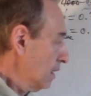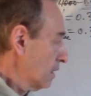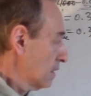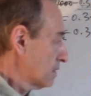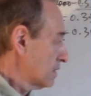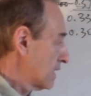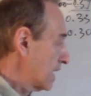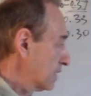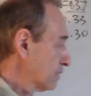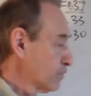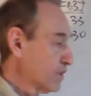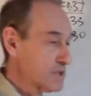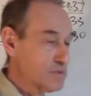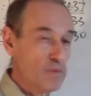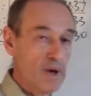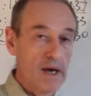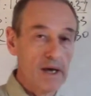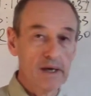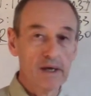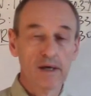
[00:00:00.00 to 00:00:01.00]
that was
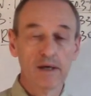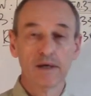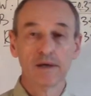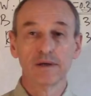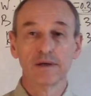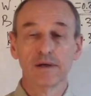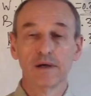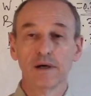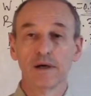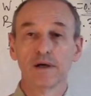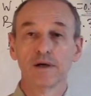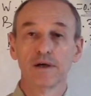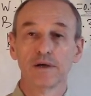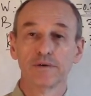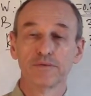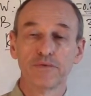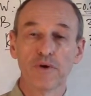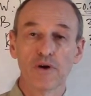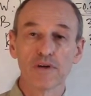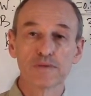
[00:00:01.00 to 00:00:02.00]
my uh,
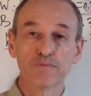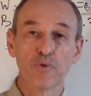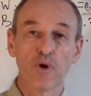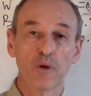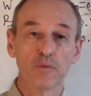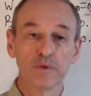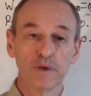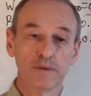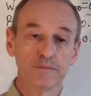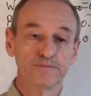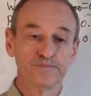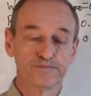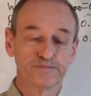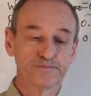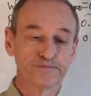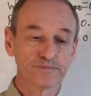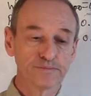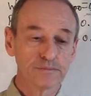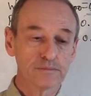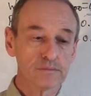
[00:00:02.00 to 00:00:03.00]
first problem,
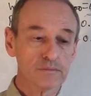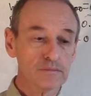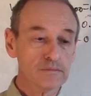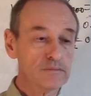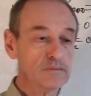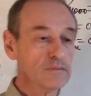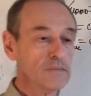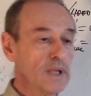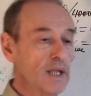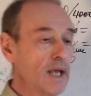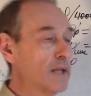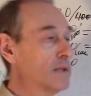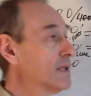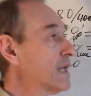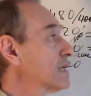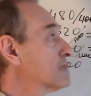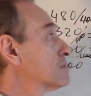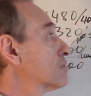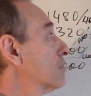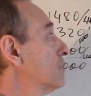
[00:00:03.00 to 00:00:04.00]
and
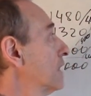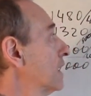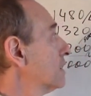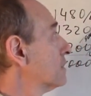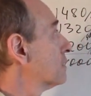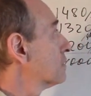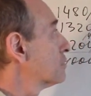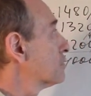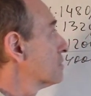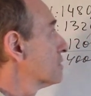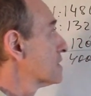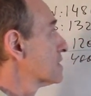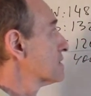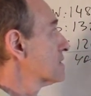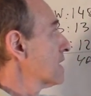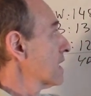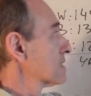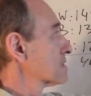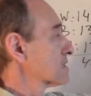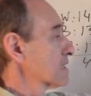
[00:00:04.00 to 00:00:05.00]
that's related to this
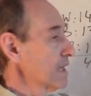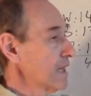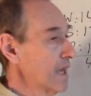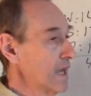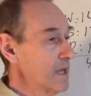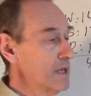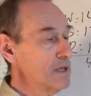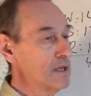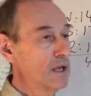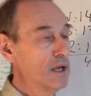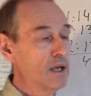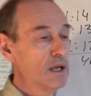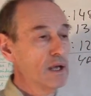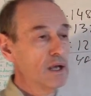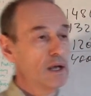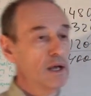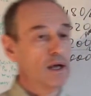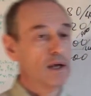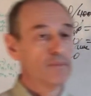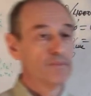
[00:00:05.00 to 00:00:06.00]
task A.
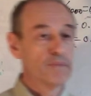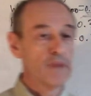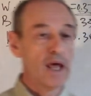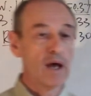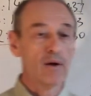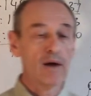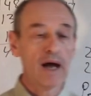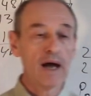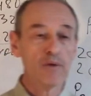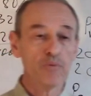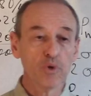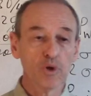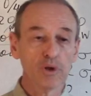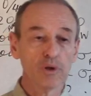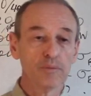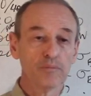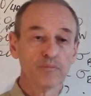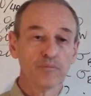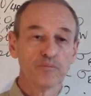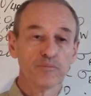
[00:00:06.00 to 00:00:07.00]
Now I
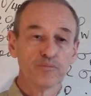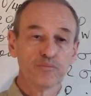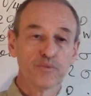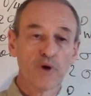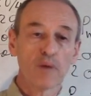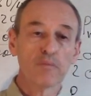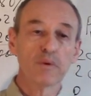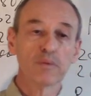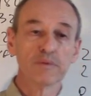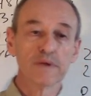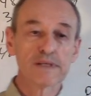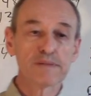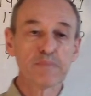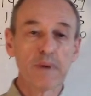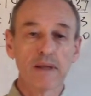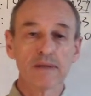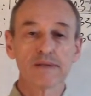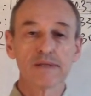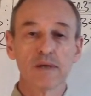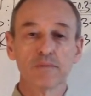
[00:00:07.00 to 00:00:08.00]
will probably
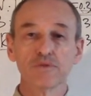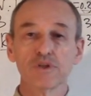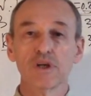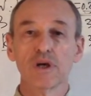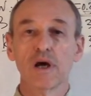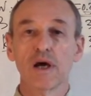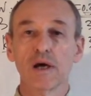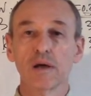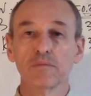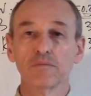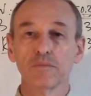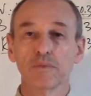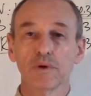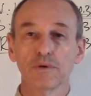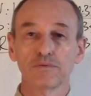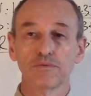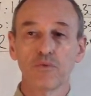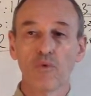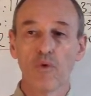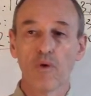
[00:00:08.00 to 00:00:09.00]
spend some time
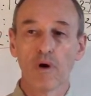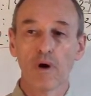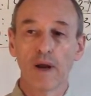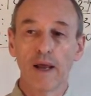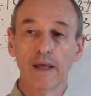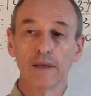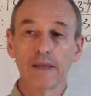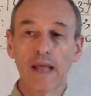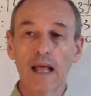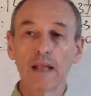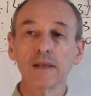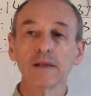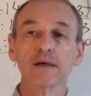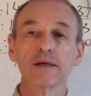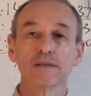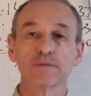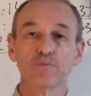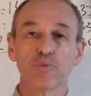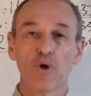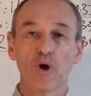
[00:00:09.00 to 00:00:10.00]
for
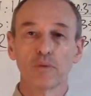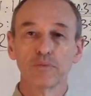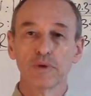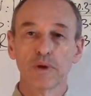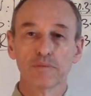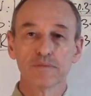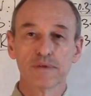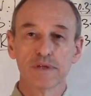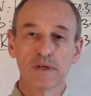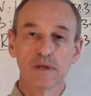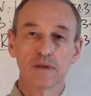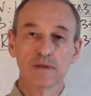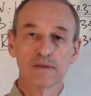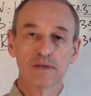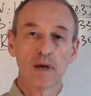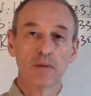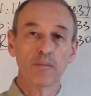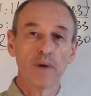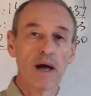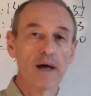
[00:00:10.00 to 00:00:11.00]
analogous problems in
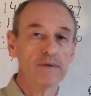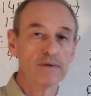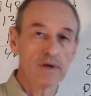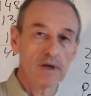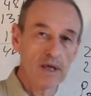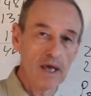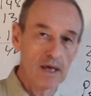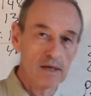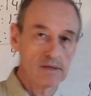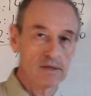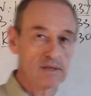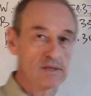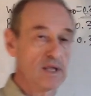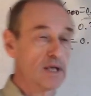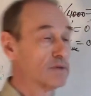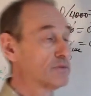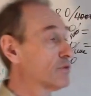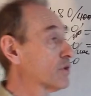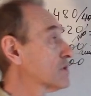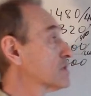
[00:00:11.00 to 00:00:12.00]
some other cases,
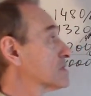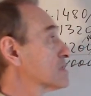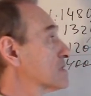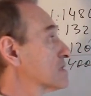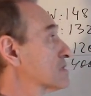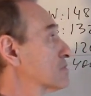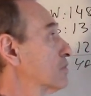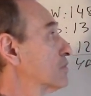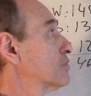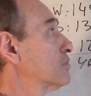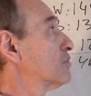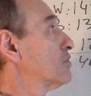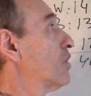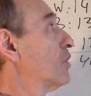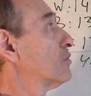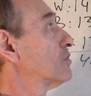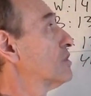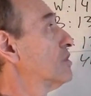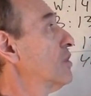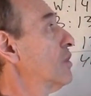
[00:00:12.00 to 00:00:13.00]
like for instance when you
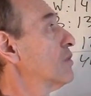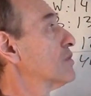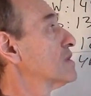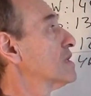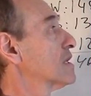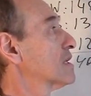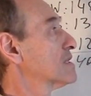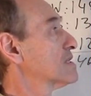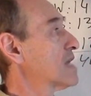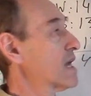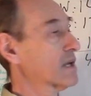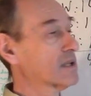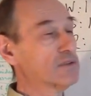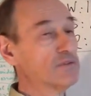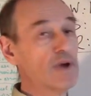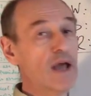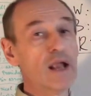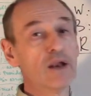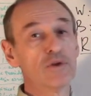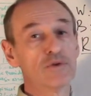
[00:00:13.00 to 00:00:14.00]
don't know the exact
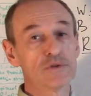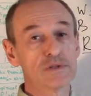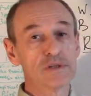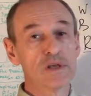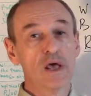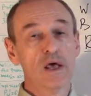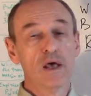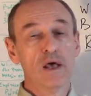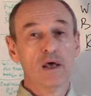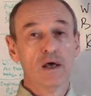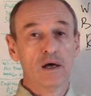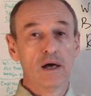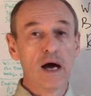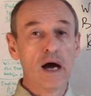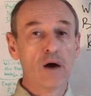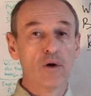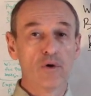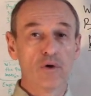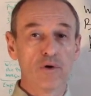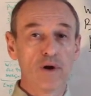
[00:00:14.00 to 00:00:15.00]
values
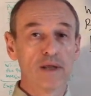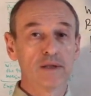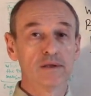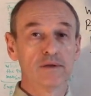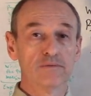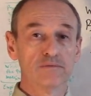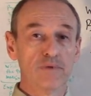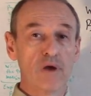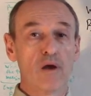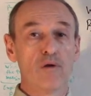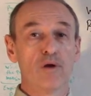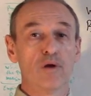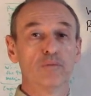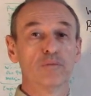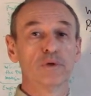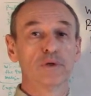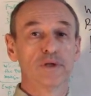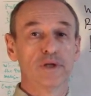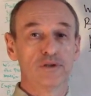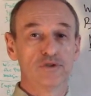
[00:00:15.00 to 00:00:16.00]
our random
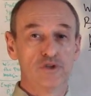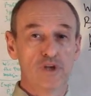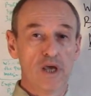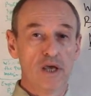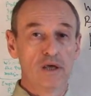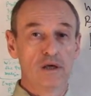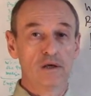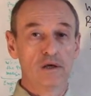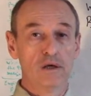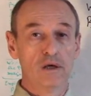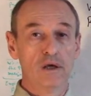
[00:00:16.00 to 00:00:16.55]
variable can take.